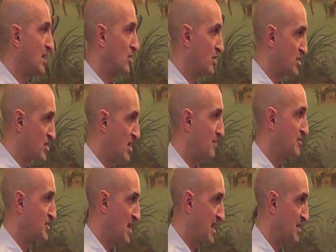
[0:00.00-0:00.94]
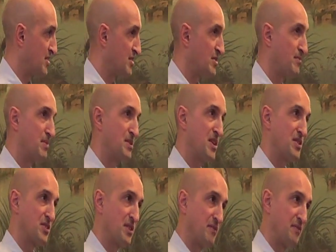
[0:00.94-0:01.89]
on a tough challenge,
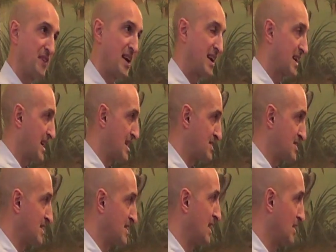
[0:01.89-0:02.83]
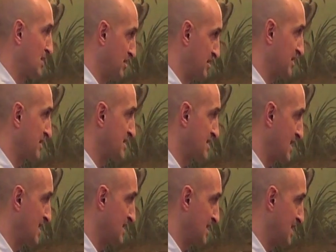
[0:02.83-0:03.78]
potentially failing at it and losing the
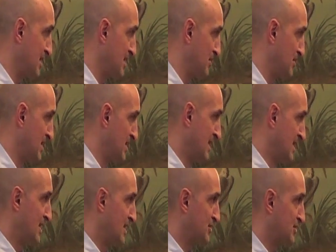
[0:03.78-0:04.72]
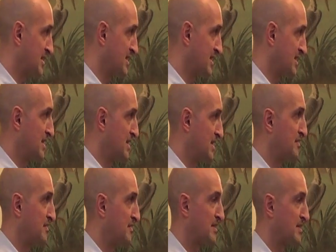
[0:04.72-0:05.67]
talent label. Interestingly, the
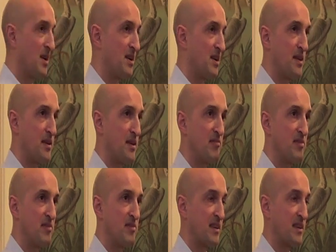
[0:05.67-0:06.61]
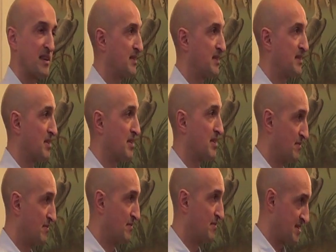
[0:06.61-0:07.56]
fixed mindset predicts risk
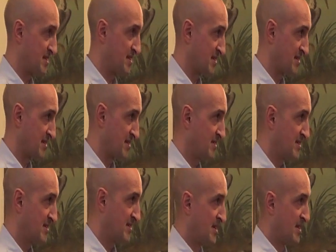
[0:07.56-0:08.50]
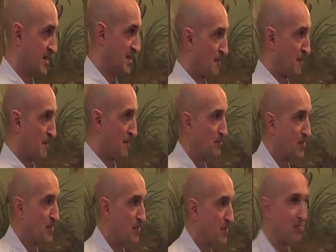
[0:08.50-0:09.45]
aversity.
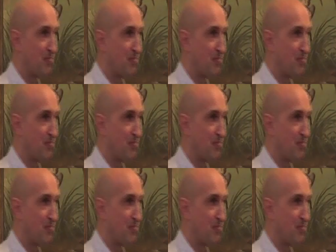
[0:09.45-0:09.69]
Those praised